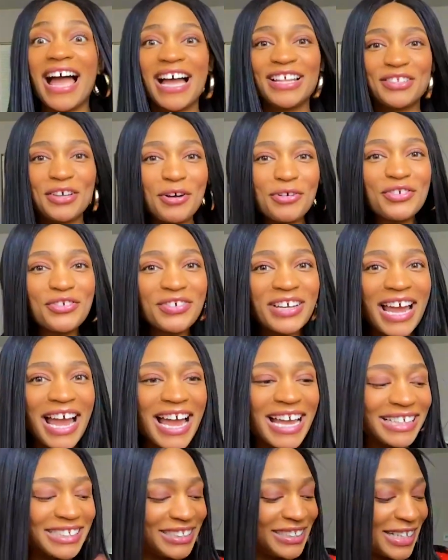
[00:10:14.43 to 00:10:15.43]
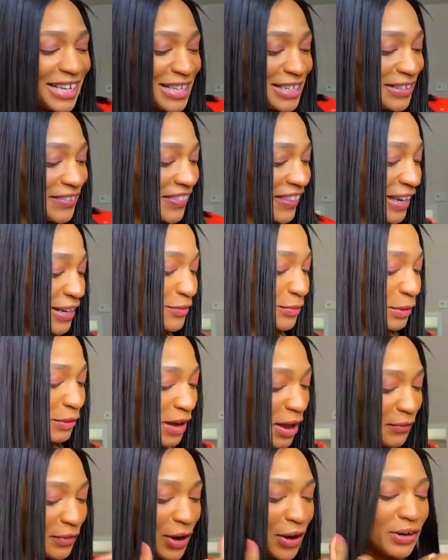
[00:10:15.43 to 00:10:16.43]
I told you guys, things we've
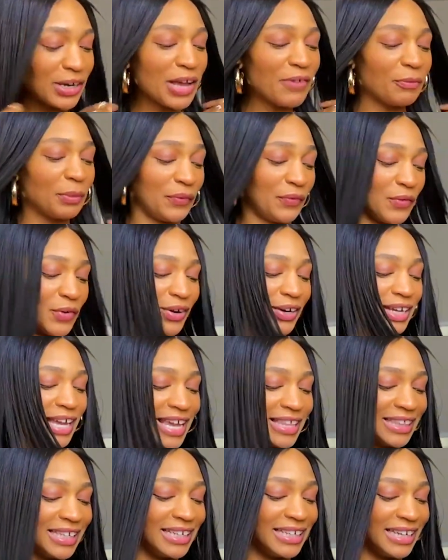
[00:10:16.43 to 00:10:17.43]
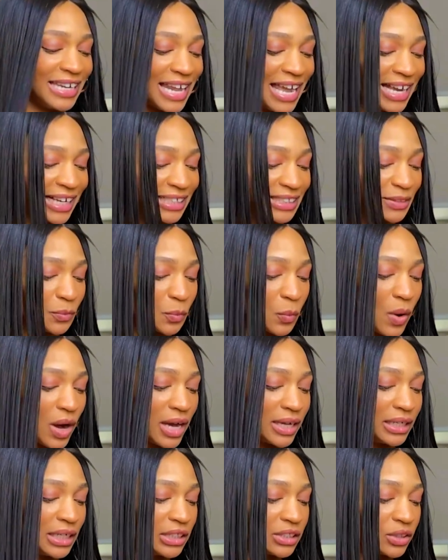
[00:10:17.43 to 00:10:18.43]
never heard of before. Okay, the next
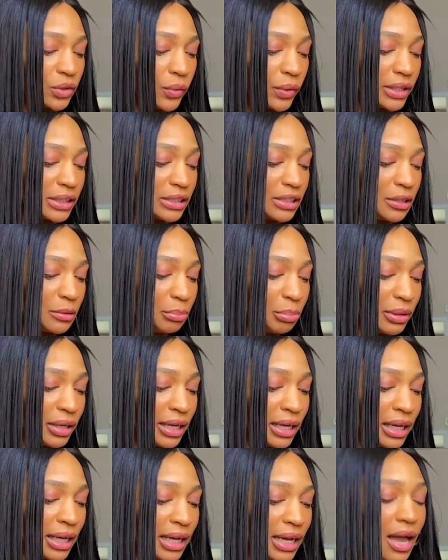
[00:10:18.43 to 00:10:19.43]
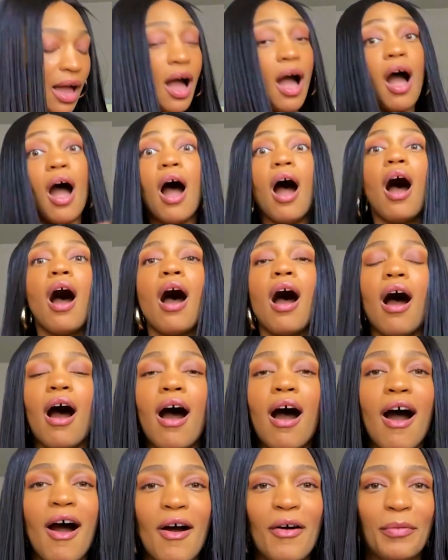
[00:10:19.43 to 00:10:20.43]
one is going to be,
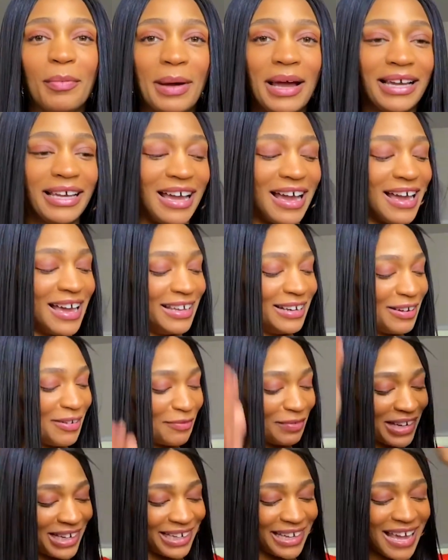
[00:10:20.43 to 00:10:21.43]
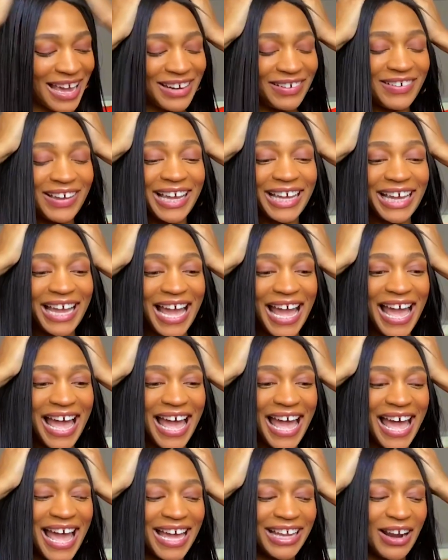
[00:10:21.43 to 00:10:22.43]
oh my God.
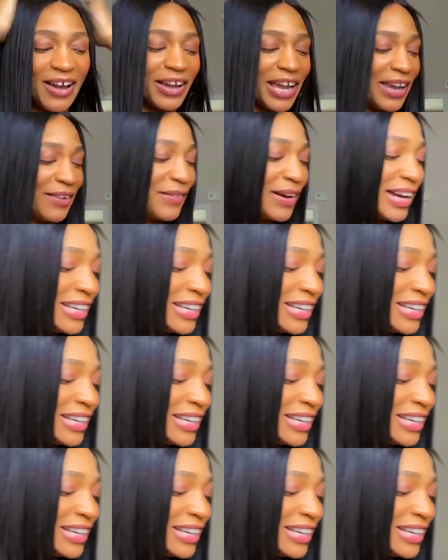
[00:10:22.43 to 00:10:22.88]
Okay,